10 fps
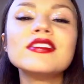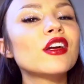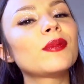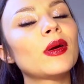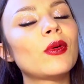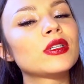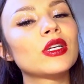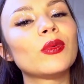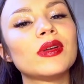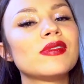start by
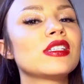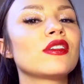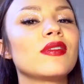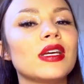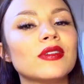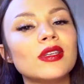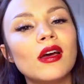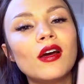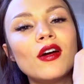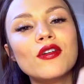watching one of these two videos
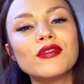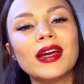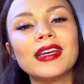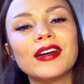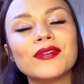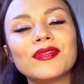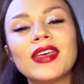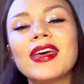right here.